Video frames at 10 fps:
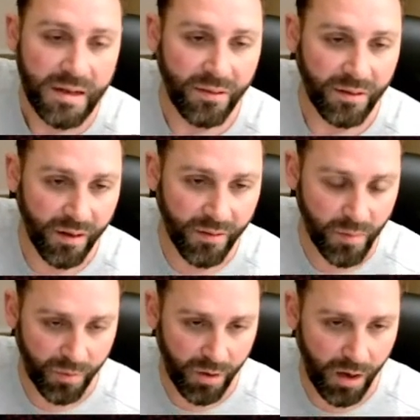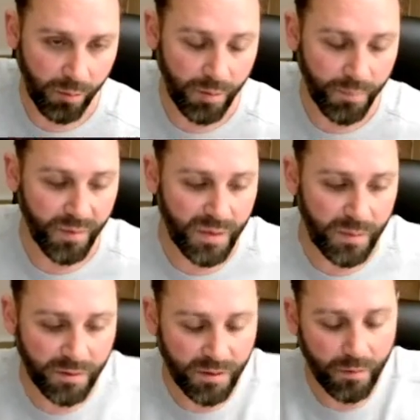The other problem that
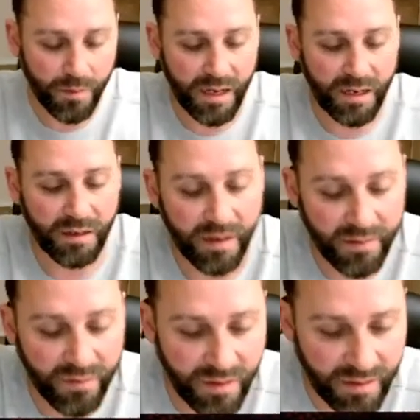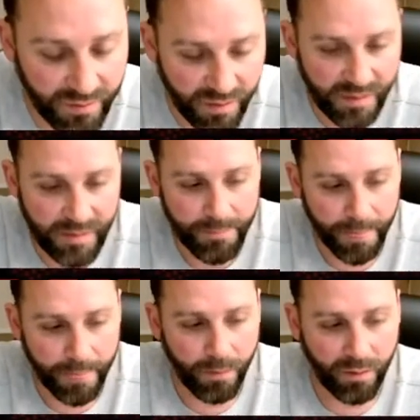people don't recognize is
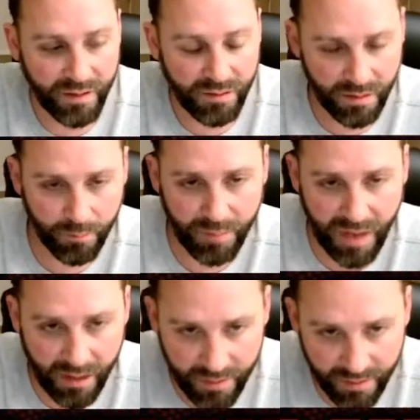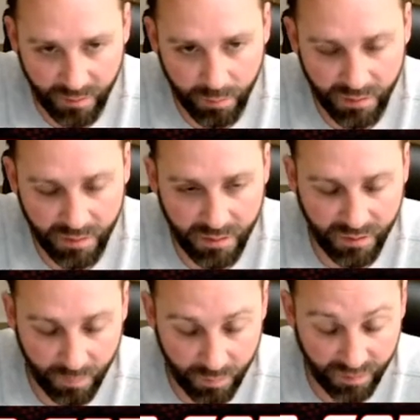lithium batteries
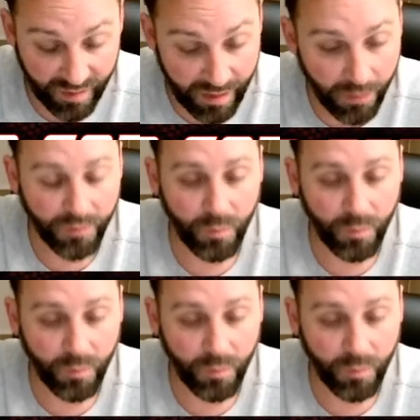cells